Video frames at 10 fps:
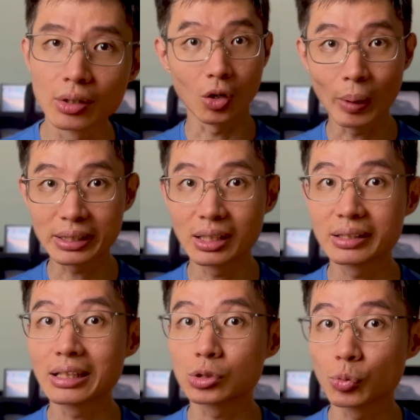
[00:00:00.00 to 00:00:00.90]
or whether
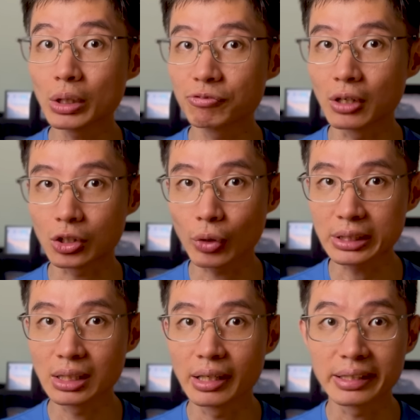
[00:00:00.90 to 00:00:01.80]
they should wait for a
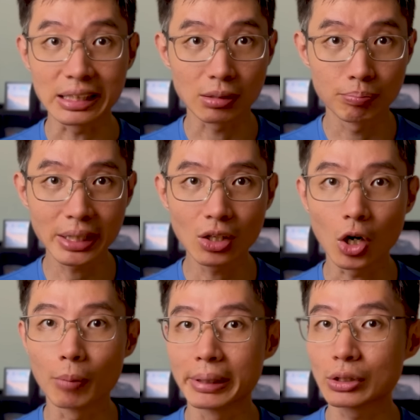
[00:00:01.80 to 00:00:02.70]
crash that may
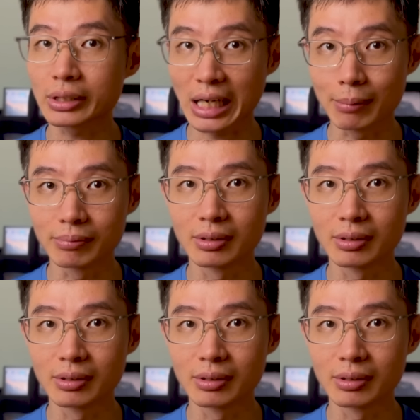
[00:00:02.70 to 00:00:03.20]
or may not come.